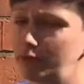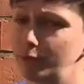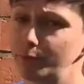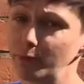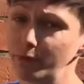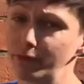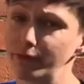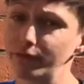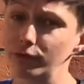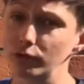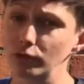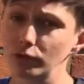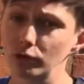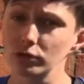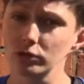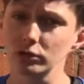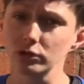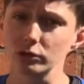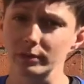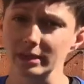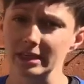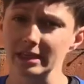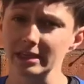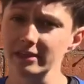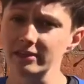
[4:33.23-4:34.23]
before you
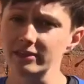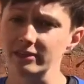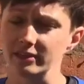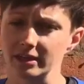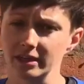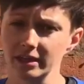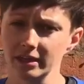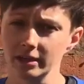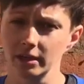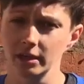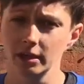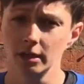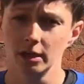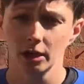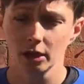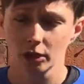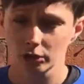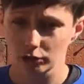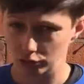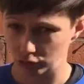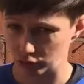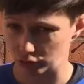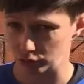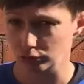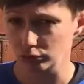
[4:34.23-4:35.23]
eat it,
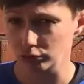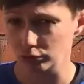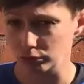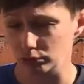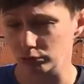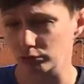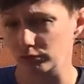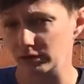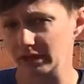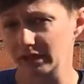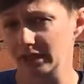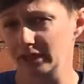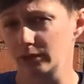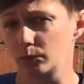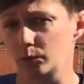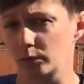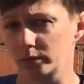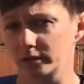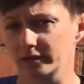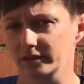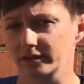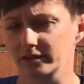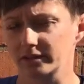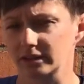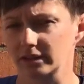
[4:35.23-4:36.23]
do you really
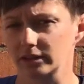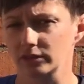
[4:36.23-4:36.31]
want it?